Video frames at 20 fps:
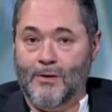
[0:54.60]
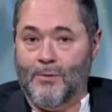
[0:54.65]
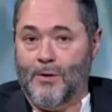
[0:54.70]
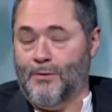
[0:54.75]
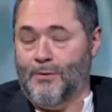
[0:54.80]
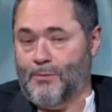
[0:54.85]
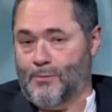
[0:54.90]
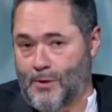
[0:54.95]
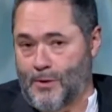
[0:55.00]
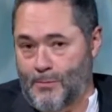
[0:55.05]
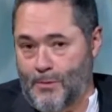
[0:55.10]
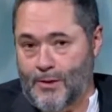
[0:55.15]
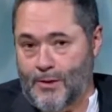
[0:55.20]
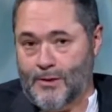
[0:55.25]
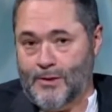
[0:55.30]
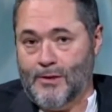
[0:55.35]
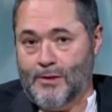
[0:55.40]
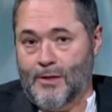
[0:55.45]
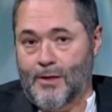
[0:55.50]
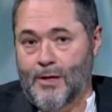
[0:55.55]
He's written three
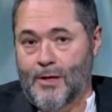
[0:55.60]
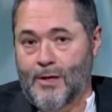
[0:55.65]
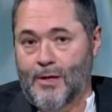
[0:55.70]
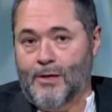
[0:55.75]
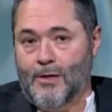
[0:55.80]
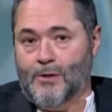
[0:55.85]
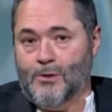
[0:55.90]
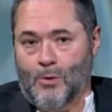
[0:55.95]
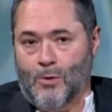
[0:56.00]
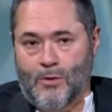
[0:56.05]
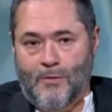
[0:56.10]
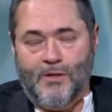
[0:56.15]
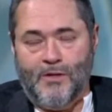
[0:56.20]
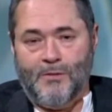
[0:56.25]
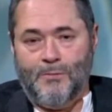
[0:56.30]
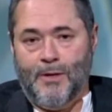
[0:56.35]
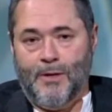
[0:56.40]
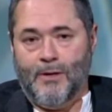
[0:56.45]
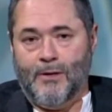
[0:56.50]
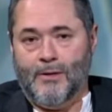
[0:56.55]
books Sword of
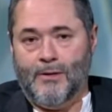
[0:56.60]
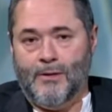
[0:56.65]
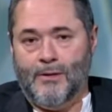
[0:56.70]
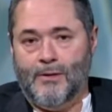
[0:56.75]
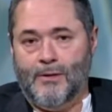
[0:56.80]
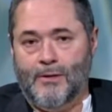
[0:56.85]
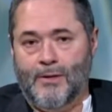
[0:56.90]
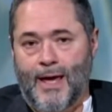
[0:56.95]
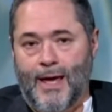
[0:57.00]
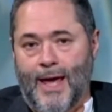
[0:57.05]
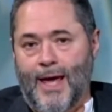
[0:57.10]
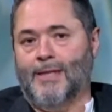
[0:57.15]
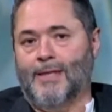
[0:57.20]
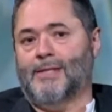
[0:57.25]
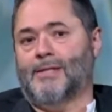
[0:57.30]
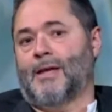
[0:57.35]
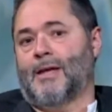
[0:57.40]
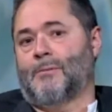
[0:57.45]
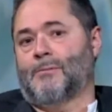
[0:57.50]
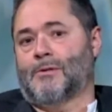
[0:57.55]
the Spirit,
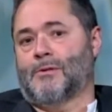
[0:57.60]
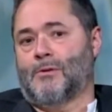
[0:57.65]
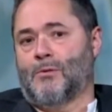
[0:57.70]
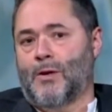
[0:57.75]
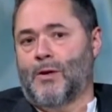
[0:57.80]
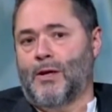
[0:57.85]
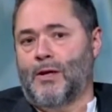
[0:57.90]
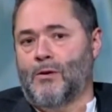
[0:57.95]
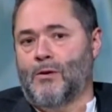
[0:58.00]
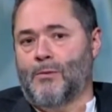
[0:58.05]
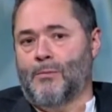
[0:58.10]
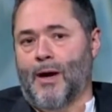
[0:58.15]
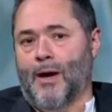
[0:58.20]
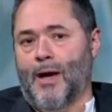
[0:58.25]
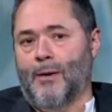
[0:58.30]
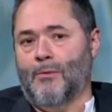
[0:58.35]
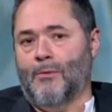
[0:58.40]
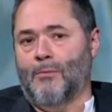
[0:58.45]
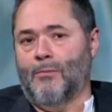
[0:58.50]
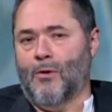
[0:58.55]
Eight Steps to Reading Your
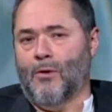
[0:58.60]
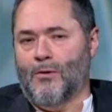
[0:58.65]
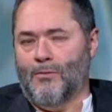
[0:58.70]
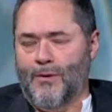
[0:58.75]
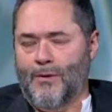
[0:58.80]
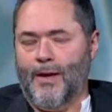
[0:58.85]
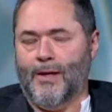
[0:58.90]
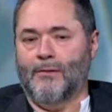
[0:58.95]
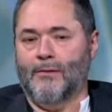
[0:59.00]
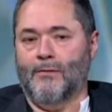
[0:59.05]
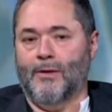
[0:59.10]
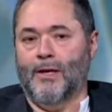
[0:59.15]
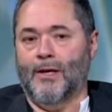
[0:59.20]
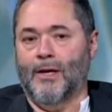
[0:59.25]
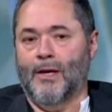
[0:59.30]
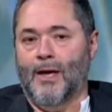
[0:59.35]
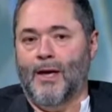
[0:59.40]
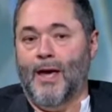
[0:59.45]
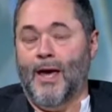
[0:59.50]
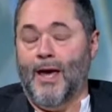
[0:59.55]
Bible More
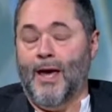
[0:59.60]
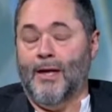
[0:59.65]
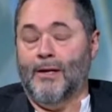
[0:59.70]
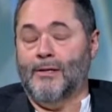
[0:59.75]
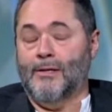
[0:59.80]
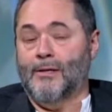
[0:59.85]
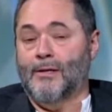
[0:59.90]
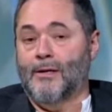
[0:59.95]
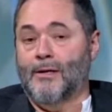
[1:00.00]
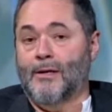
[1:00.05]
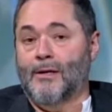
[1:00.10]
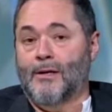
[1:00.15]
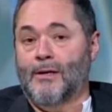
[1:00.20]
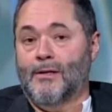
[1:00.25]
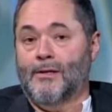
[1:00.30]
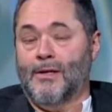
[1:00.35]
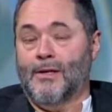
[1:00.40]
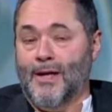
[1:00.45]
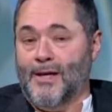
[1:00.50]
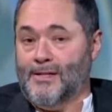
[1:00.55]
Effectively, and
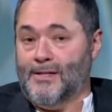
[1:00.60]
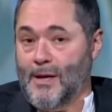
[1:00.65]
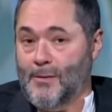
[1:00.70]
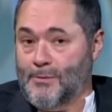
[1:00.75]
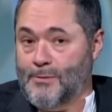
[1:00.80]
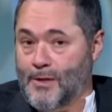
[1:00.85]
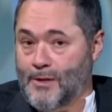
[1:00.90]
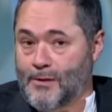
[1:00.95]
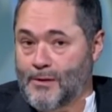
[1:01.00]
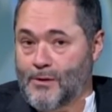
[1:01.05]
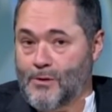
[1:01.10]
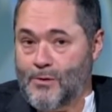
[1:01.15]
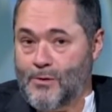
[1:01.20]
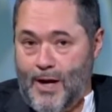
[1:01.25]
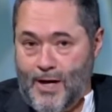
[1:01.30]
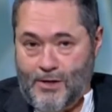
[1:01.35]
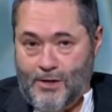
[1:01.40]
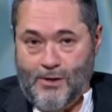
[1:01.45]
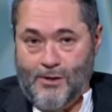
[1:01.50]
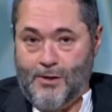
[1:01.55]
today's subject,
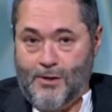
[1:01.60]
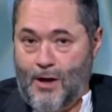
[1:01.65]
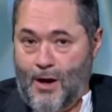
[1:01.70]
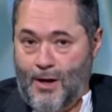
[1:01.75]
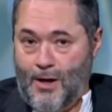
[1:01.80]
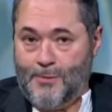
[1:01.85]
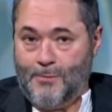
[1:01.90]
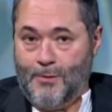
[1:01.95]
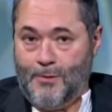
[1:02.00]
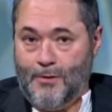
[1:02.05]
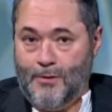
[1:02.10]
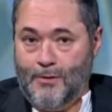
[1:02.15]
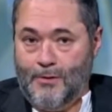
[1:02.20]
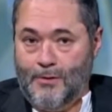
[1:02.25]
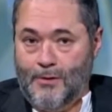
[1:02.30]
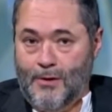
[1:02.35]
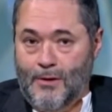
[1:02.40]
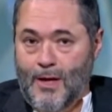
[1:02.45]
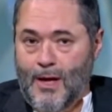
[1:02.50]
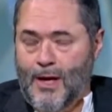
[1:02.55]
Creation's Gospel
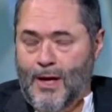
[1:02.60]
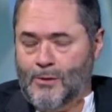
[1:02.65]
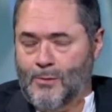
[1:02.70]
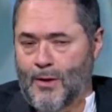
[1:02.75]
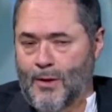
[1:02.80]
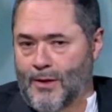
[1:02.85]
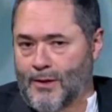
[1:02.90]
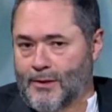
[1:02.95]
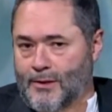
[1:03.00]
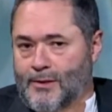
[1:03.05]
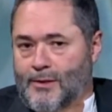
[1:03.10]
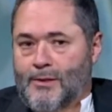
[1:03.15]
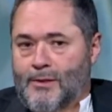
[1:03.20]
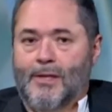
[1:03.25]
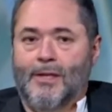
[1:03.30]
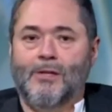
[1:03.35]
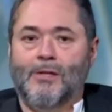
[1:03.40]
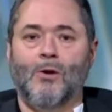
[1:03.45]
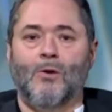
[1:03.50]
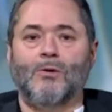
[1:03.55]
as well as
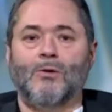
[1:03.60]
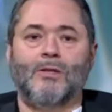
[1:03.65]
he's